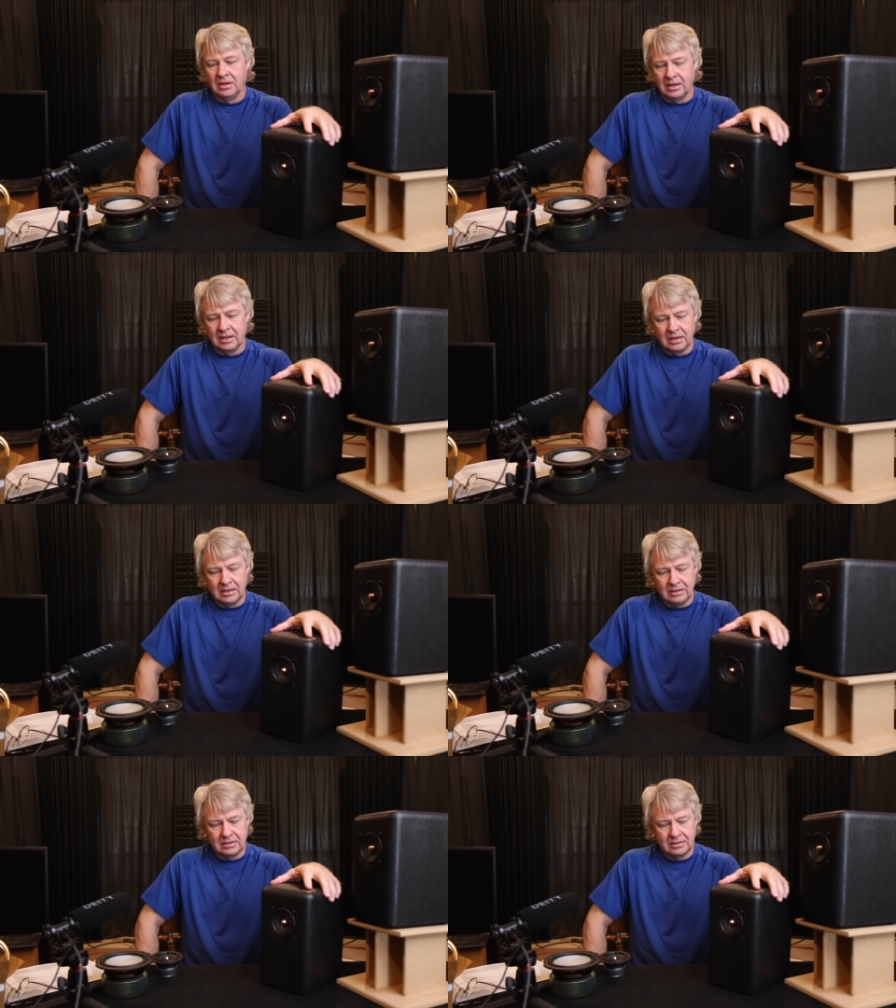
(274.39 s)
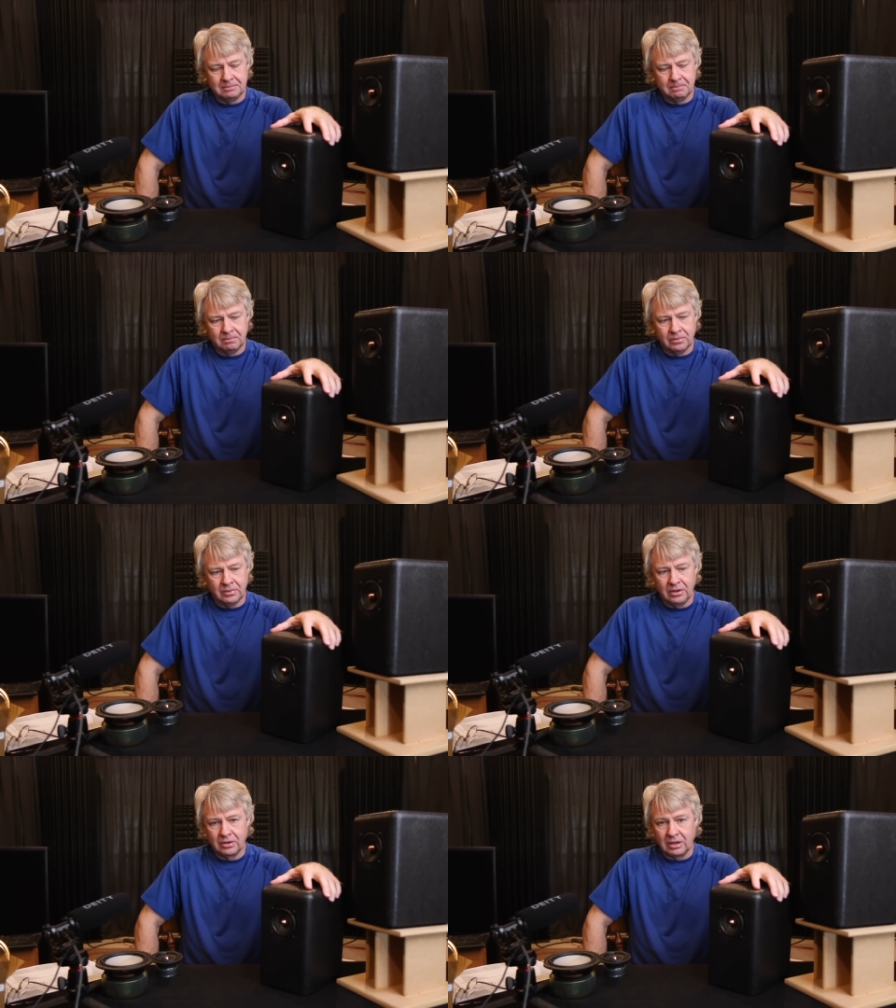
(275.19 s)
And
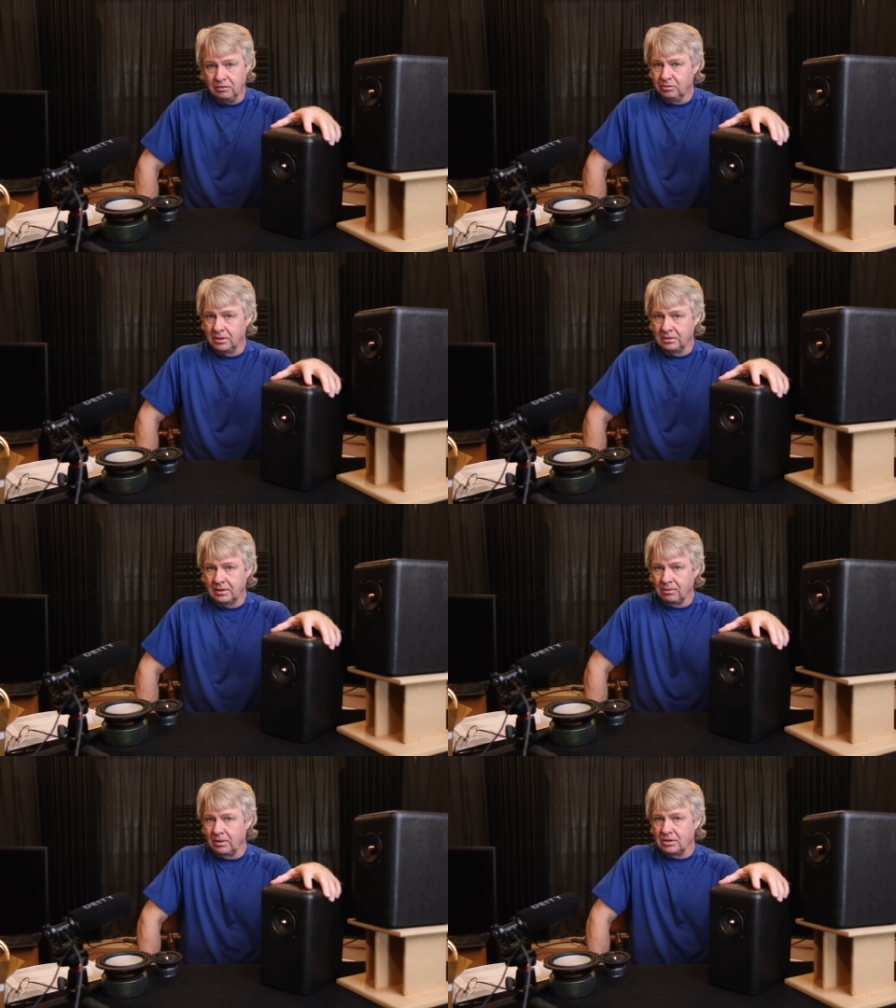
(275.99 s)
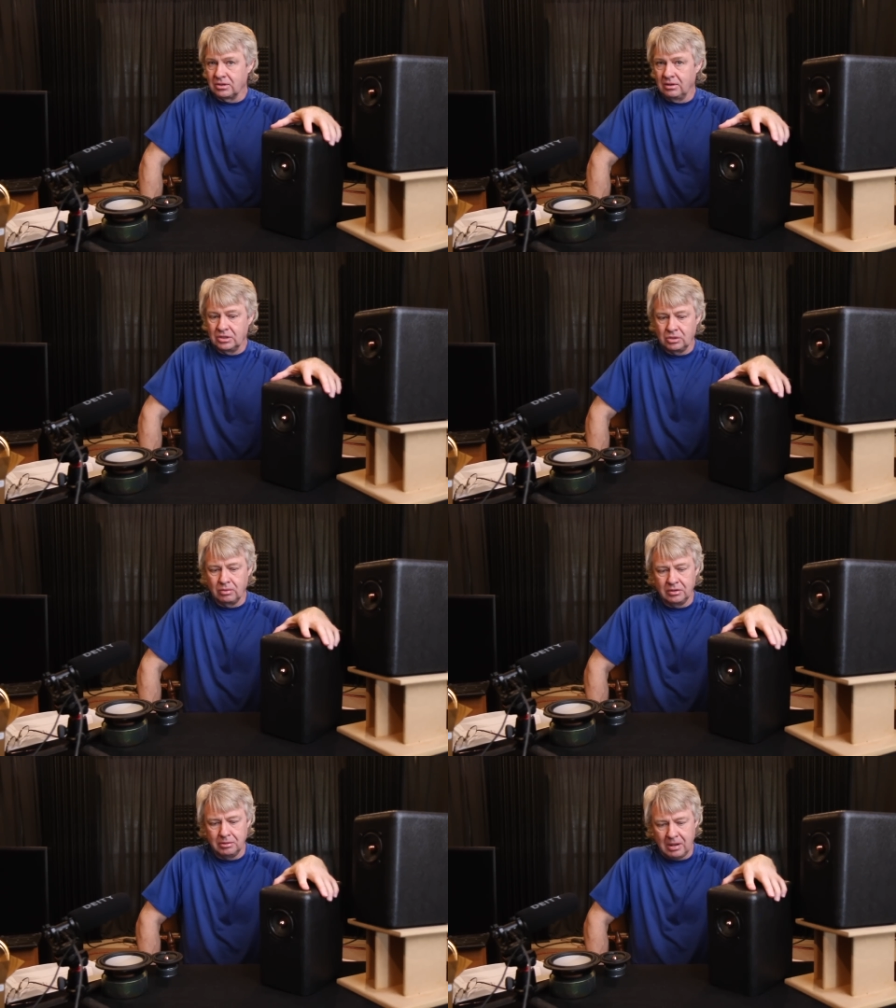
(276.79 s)
they're comfortable in that range so long as you're
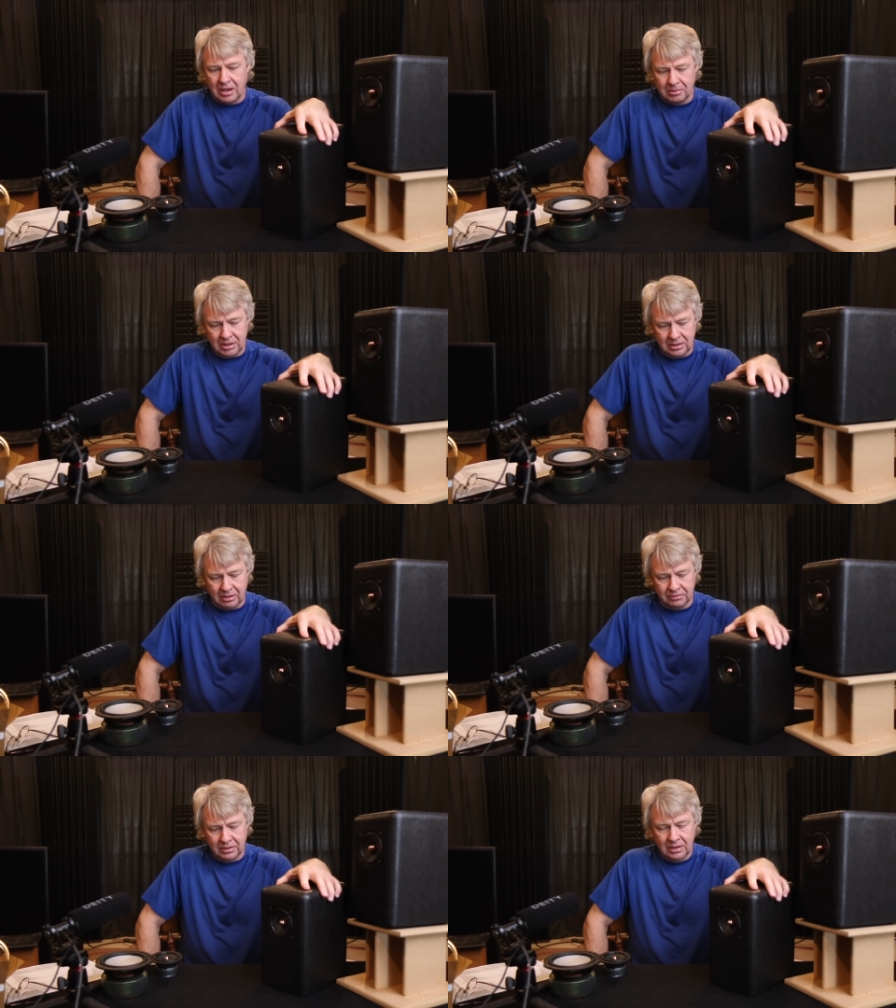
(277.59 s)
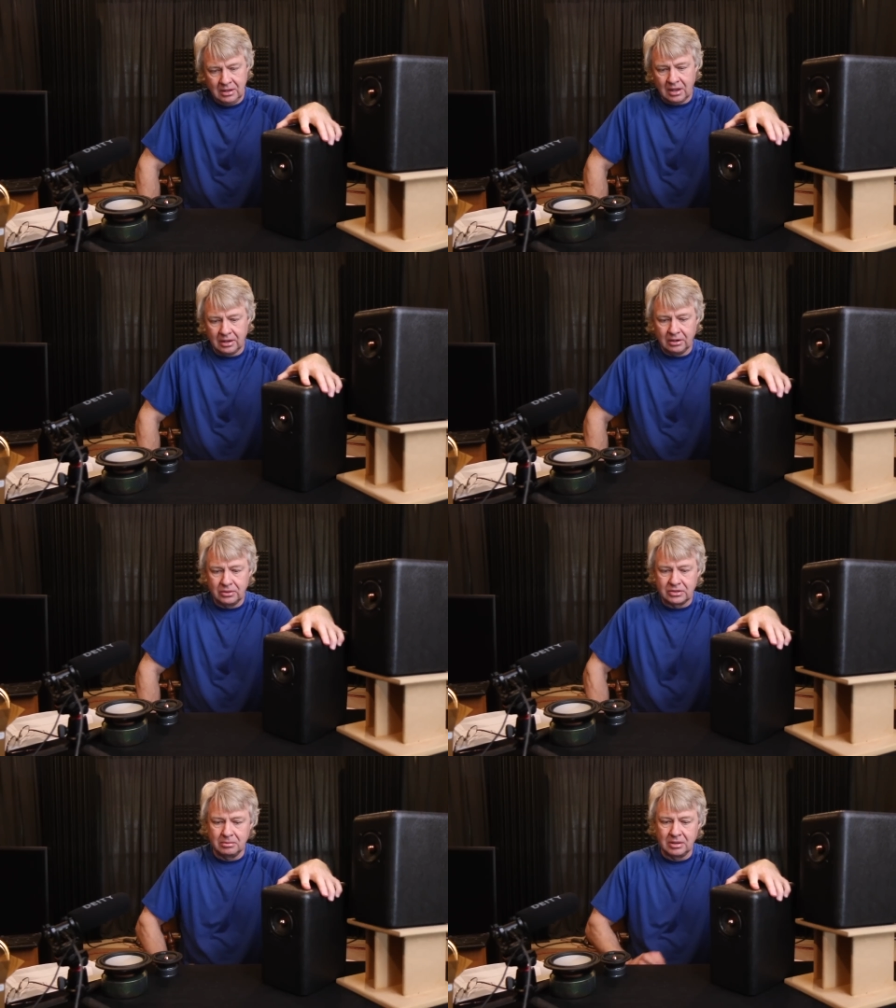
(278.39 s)
rolling the bottom end off. I
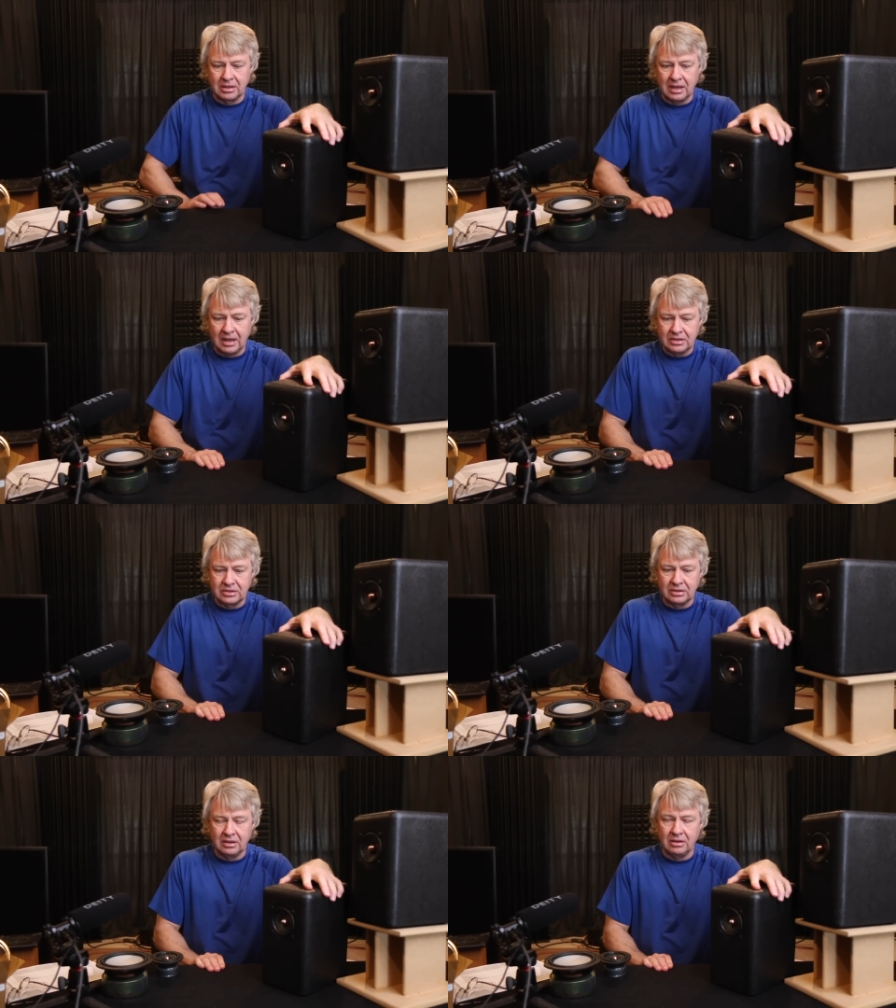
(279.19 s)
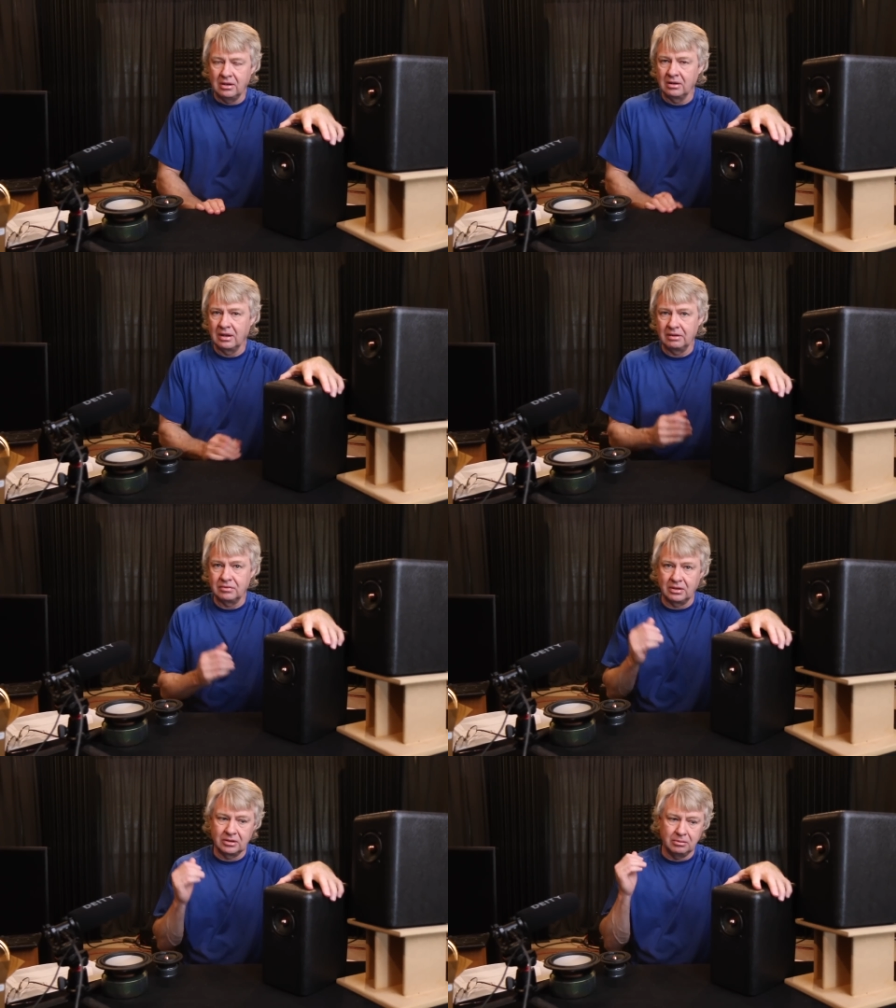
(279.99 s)
noticed some of the guys online have
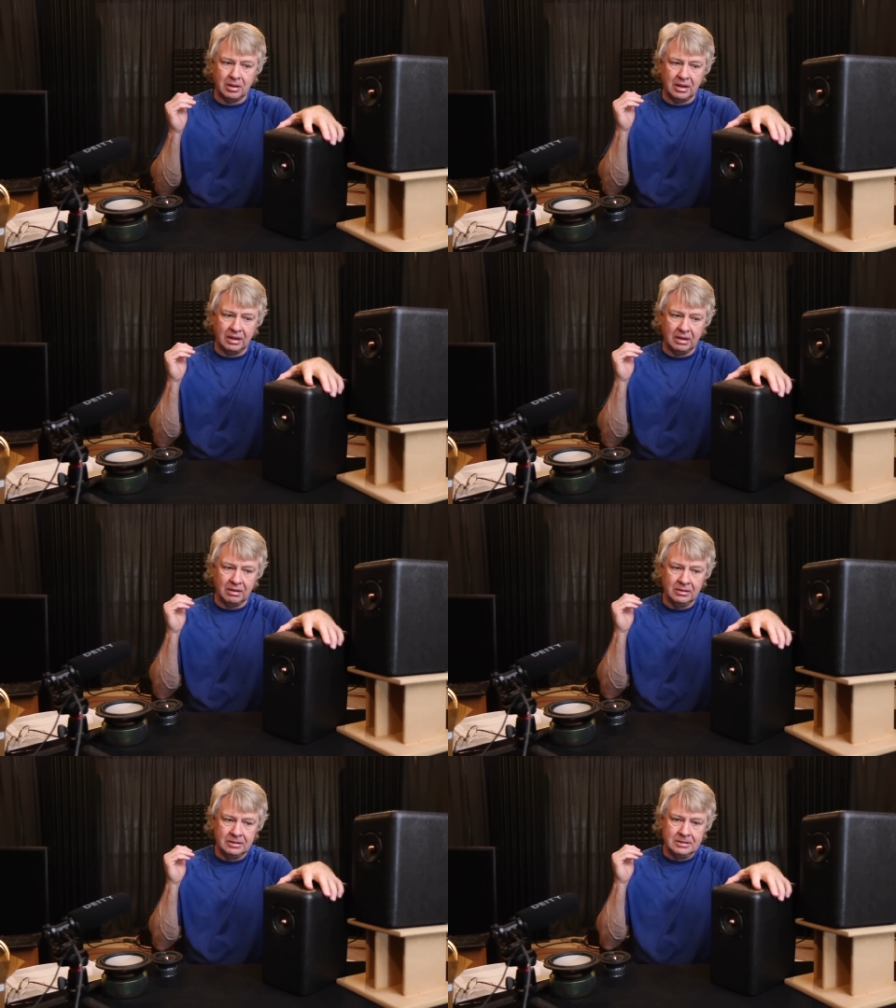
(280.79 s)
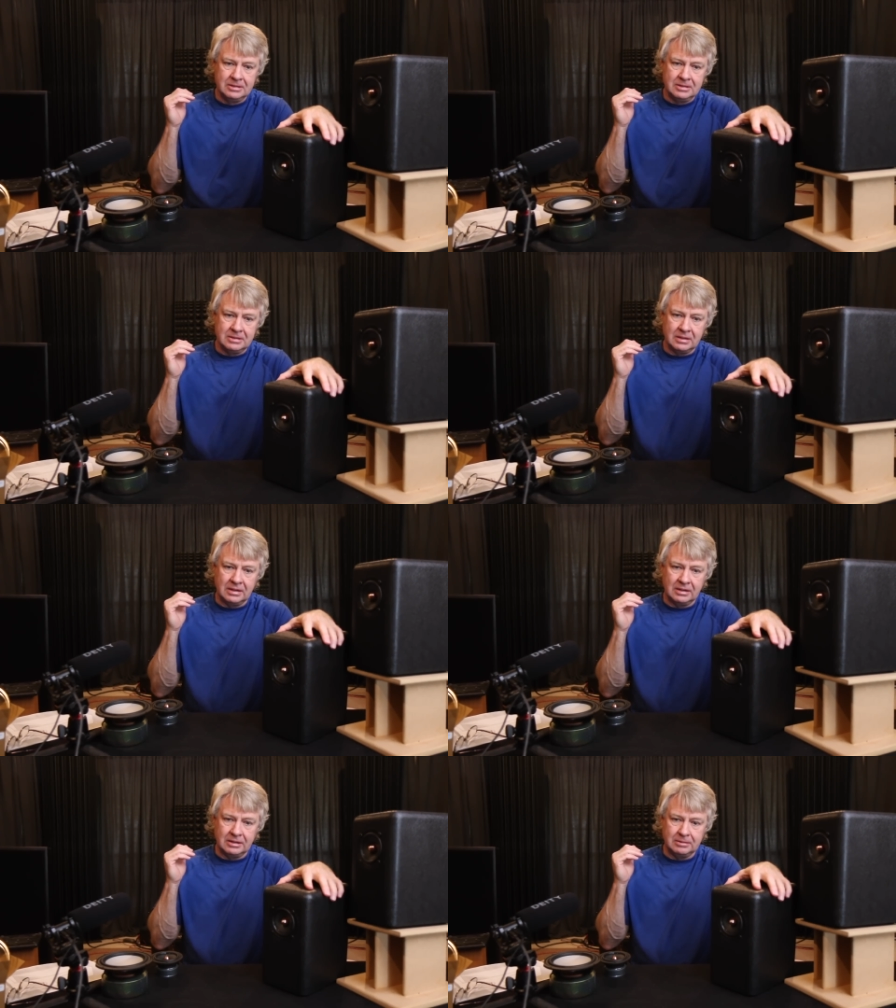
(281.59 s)
talked about
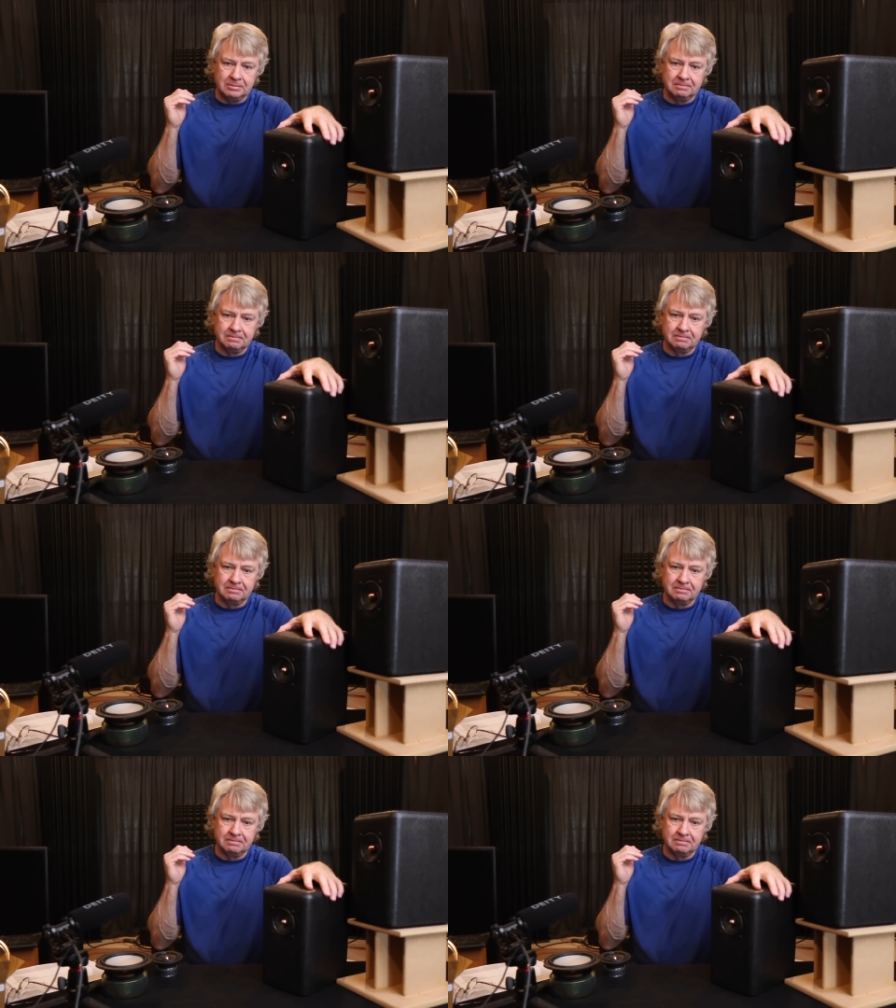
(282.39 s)
how